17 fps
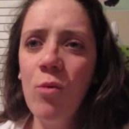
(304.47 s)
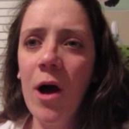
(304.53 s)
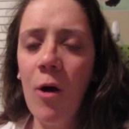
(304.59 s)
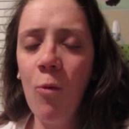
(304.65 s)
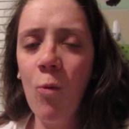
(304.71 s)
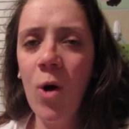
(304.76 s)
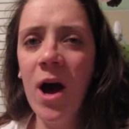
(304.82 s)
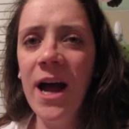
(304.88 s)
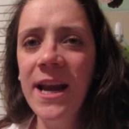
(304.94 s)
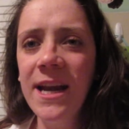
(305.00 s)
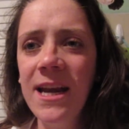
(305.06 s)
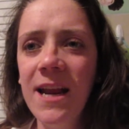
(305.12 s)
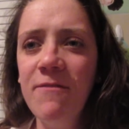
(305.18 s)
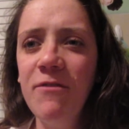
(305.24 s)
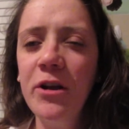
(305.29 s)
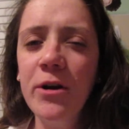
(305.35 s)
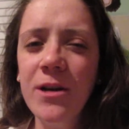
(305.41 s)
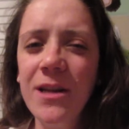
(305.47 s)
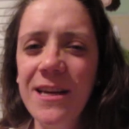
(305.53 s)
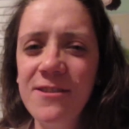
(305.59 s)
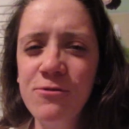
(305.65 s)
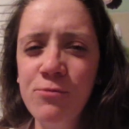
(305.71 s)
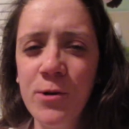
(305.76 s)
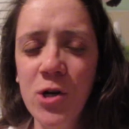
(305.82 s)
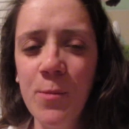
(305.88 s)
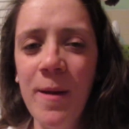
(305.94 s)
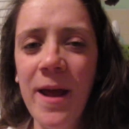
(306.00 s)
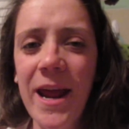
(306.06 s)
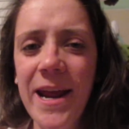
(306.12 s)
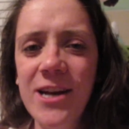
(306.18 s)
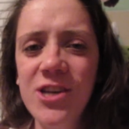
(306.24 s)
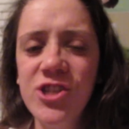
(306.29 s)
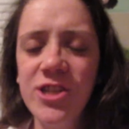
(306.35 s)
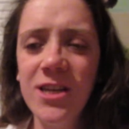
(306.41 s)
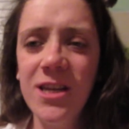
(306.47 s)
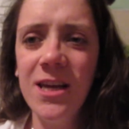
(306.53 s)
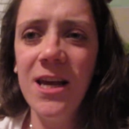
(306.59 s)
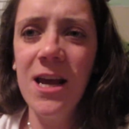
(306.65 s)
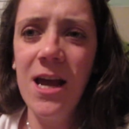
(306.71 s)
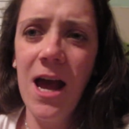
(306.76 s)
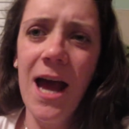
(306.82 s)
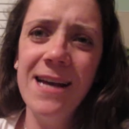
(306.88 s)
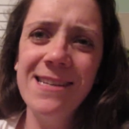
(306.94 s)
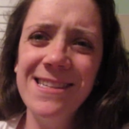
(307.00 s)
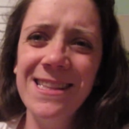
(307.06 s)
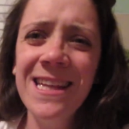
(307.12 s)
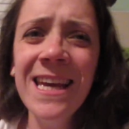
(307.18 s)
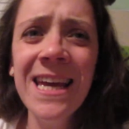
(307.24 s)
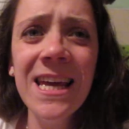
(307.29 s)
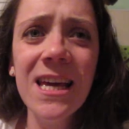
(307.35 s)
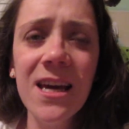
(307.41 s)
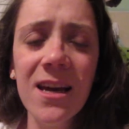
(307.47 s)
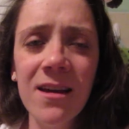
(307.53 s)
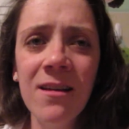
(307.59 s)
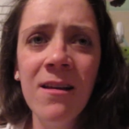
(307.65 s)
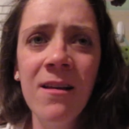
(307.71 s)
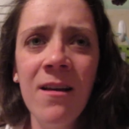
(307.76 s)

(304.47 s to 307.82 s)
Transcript: want one, if you go to his Twitter page, he has a link.